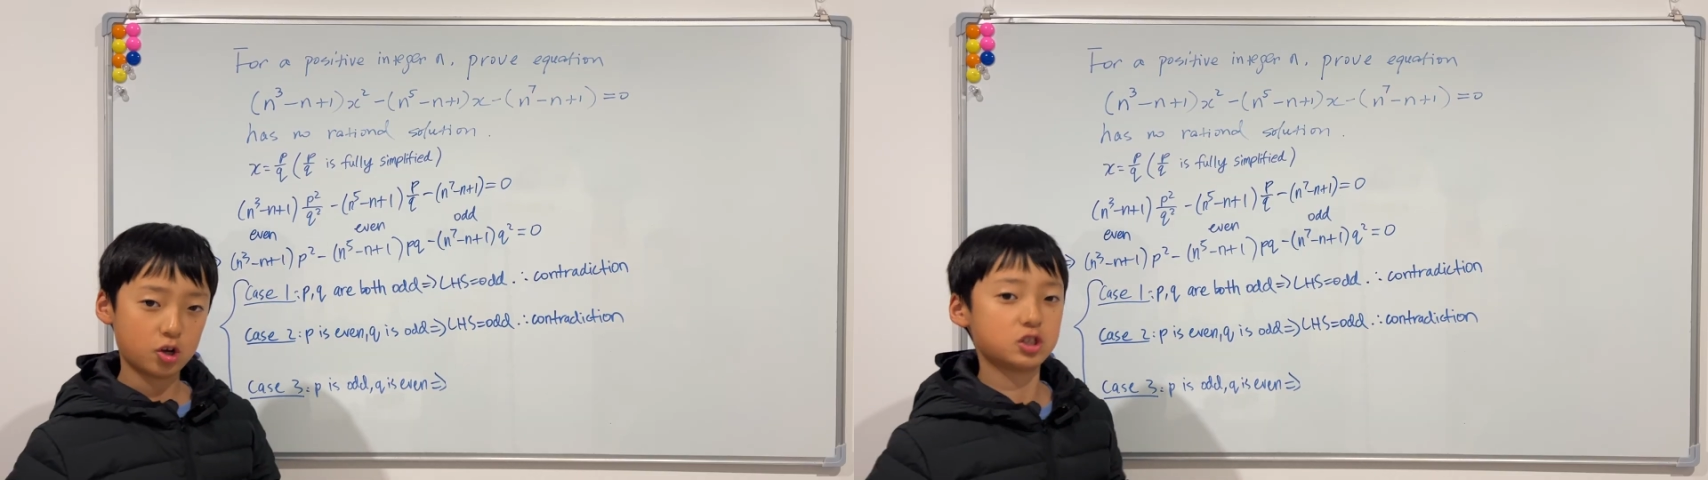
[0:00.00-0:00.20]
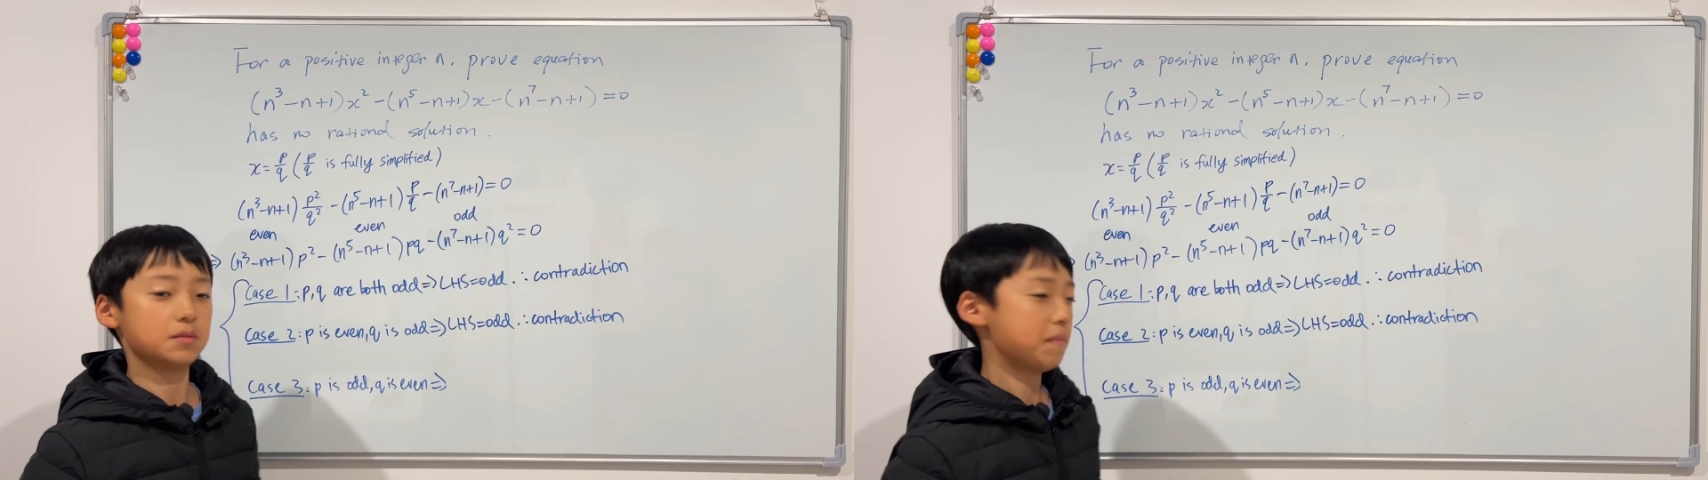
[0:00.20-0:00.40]

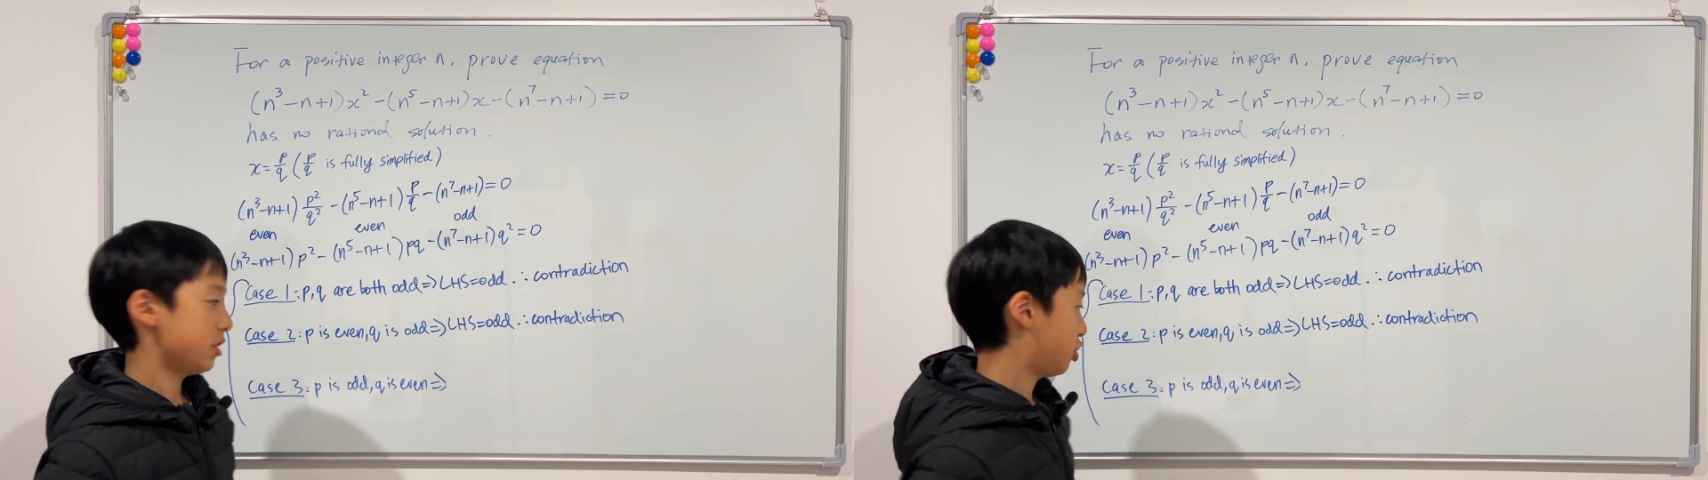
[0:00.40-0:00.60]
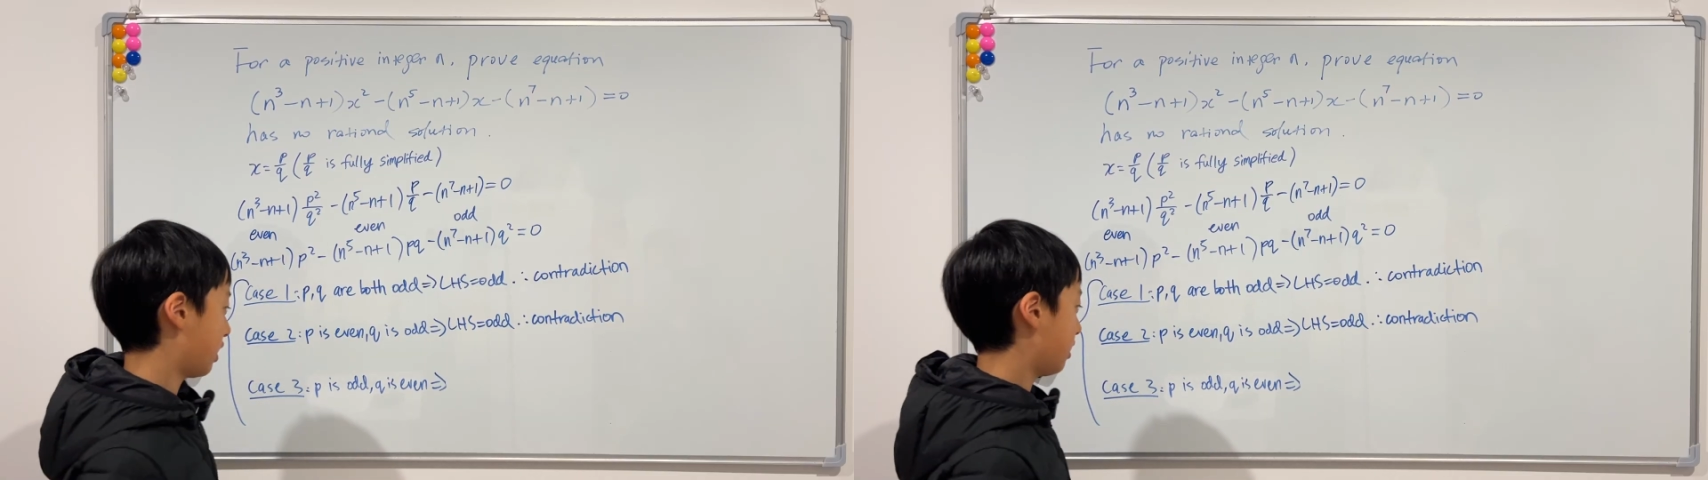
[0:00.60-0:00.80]

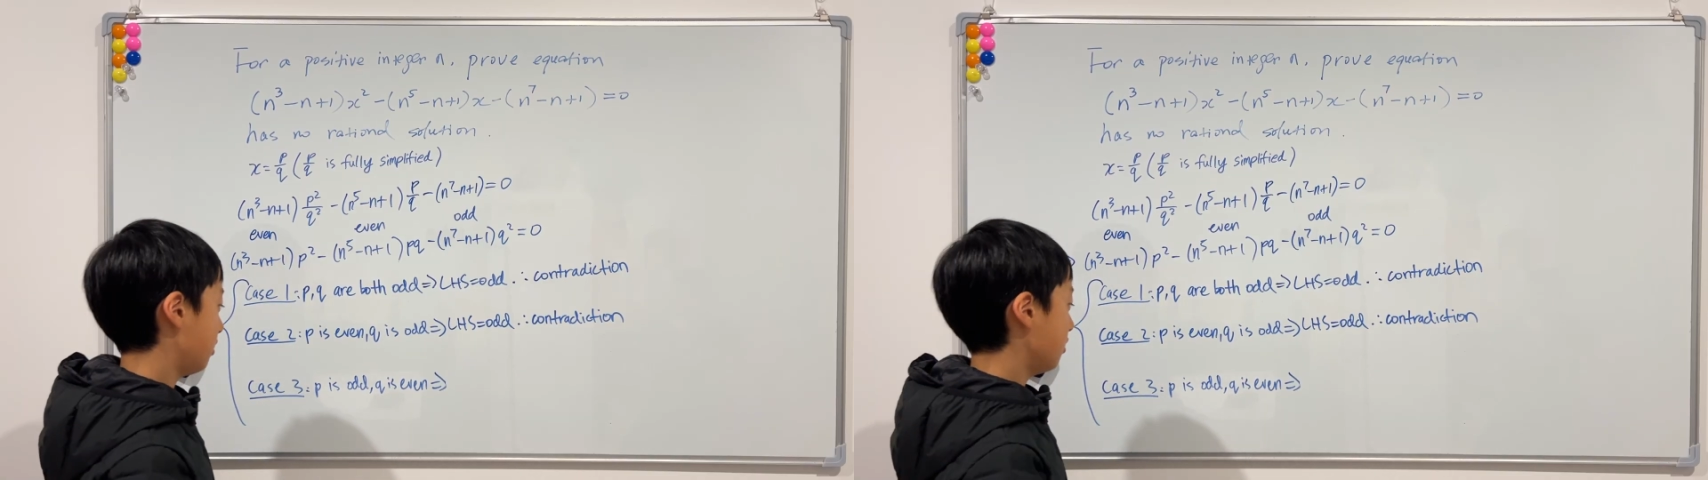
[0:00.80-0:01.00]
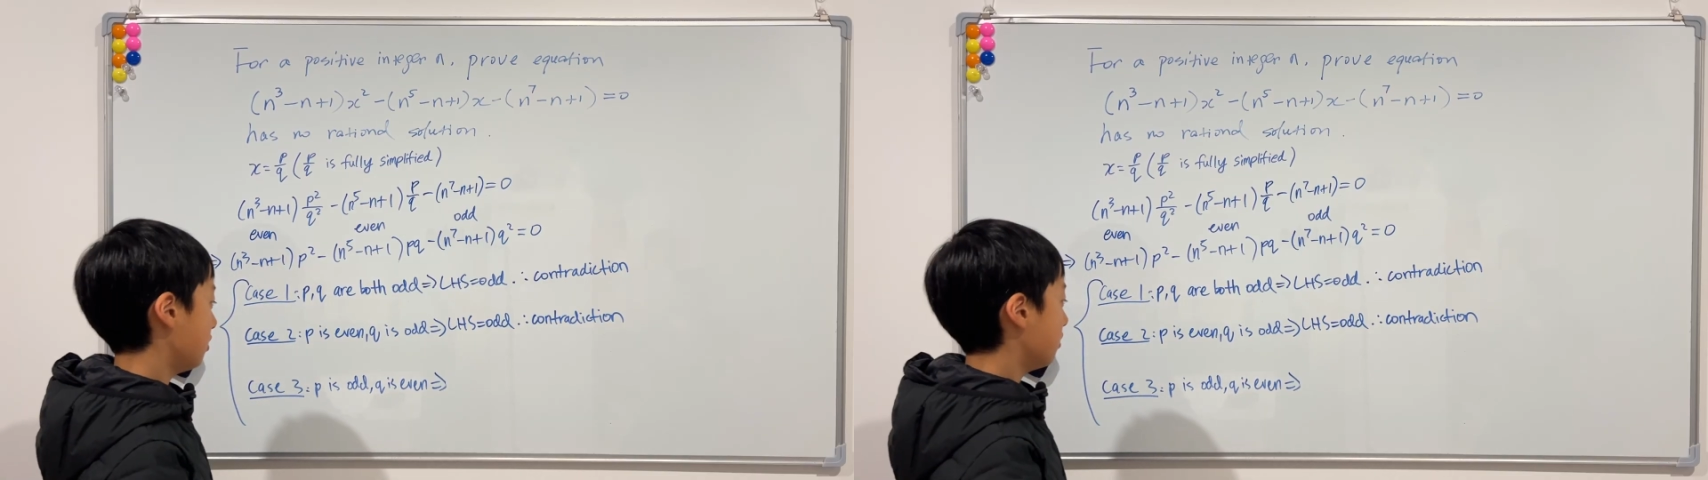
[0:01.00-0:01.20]
symmetric.
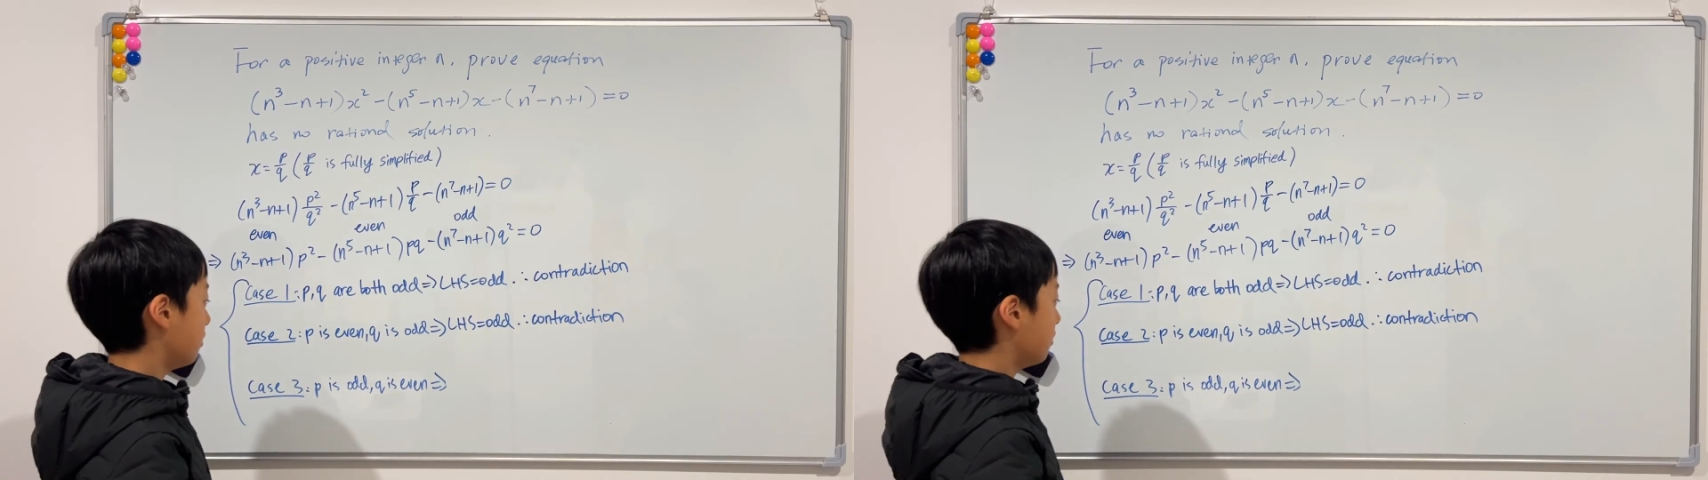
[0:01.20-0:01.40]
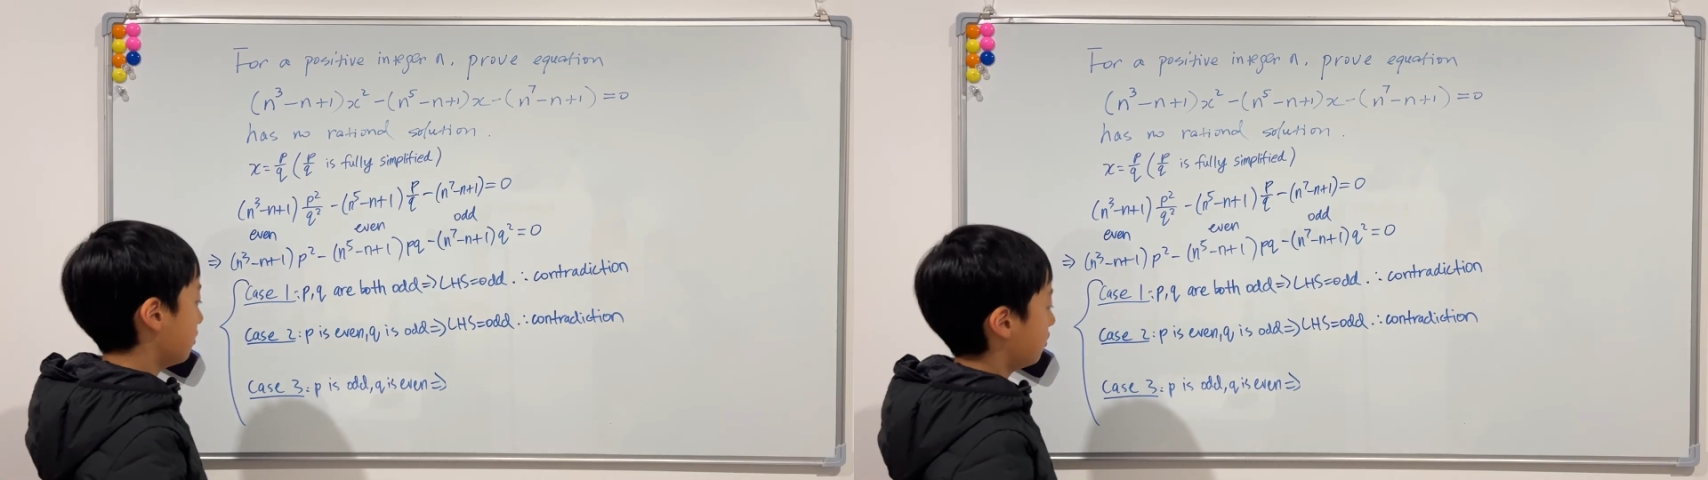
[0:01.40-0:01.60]

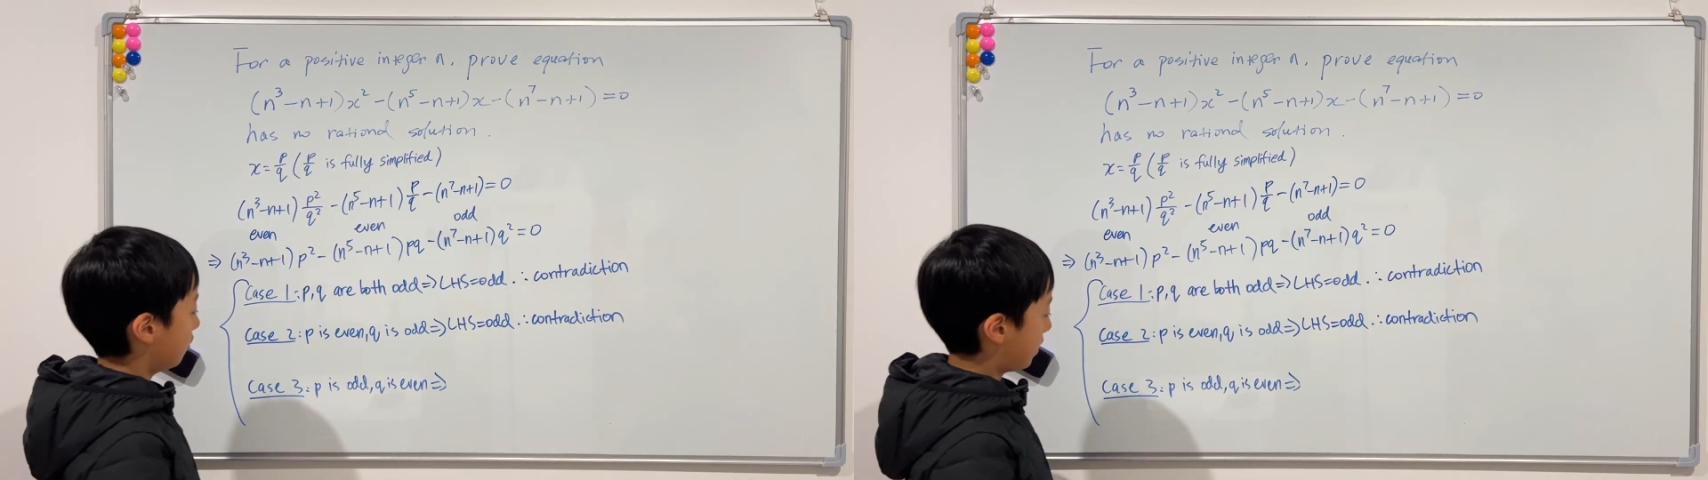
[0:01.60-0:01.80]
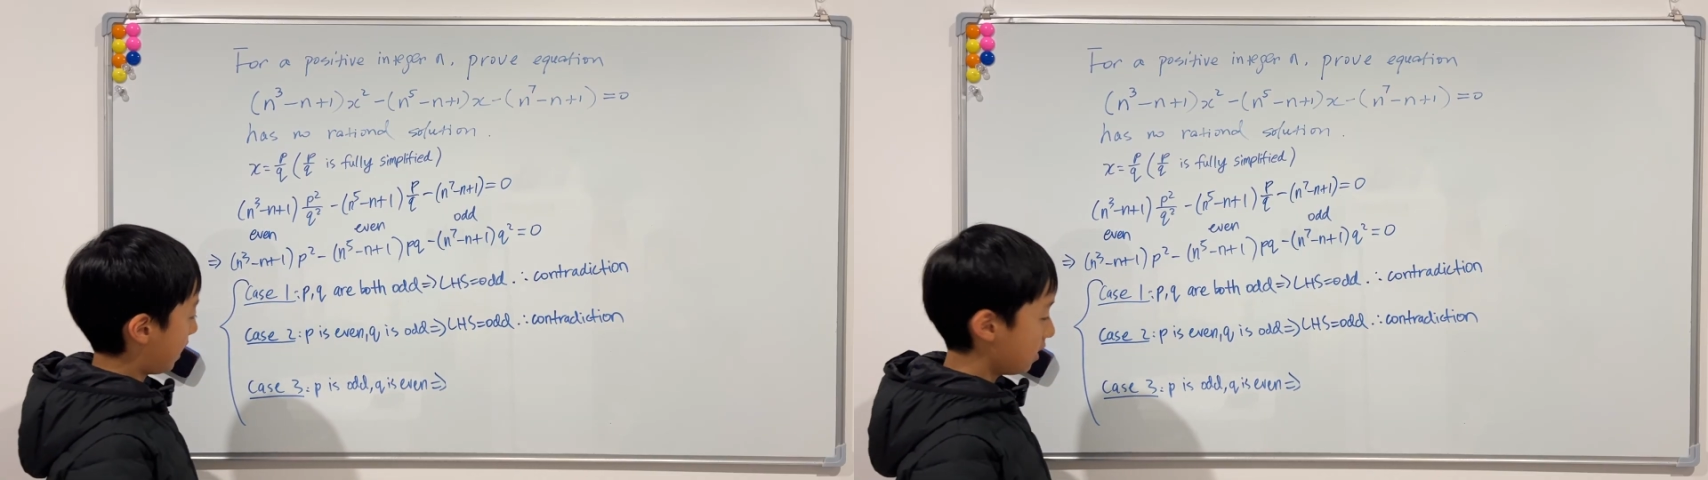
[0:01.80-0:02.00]

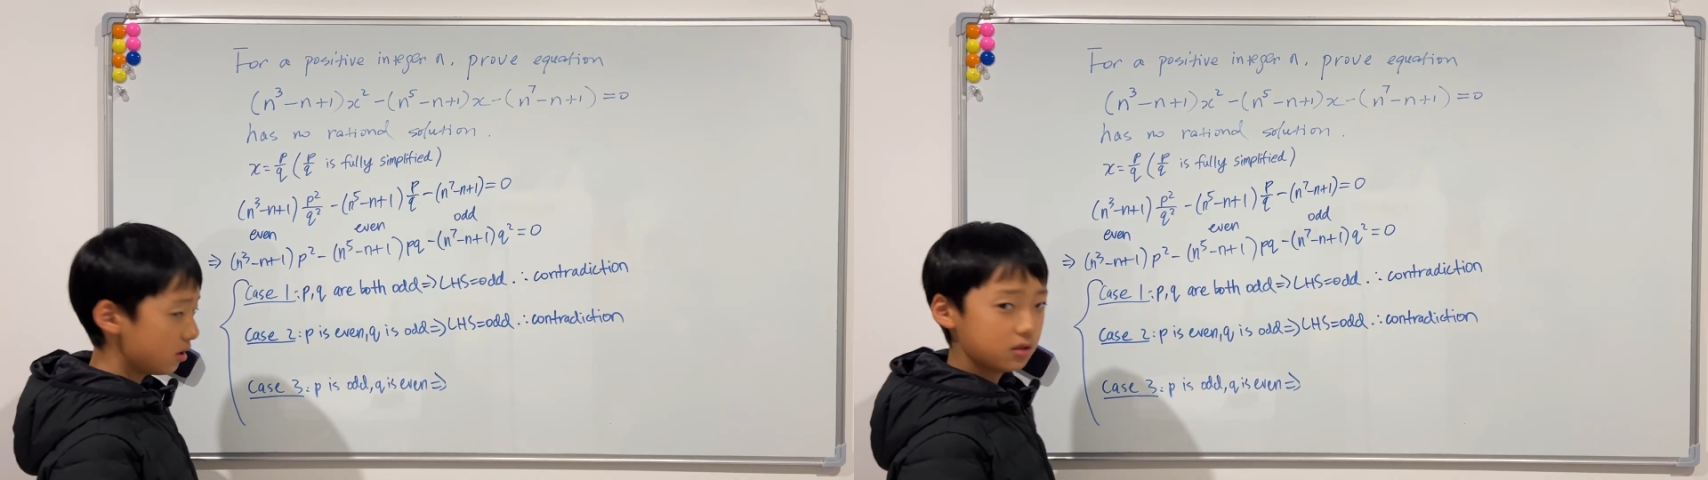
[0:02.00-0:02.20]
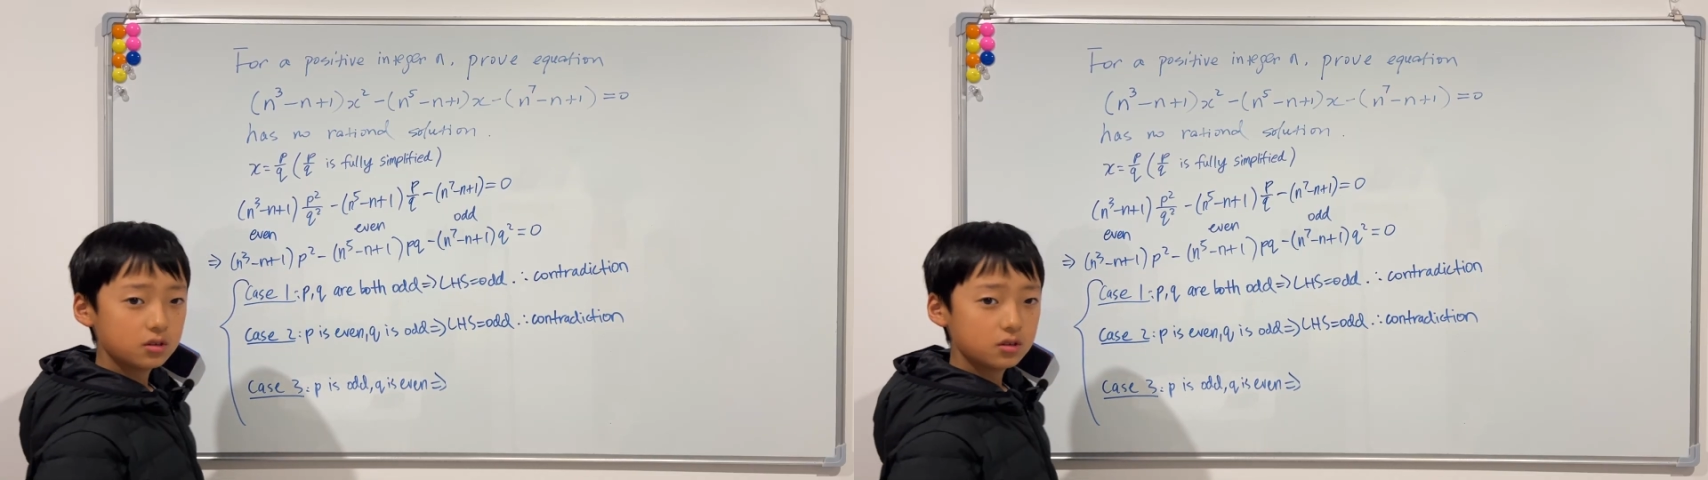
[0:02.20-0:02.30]
Okay?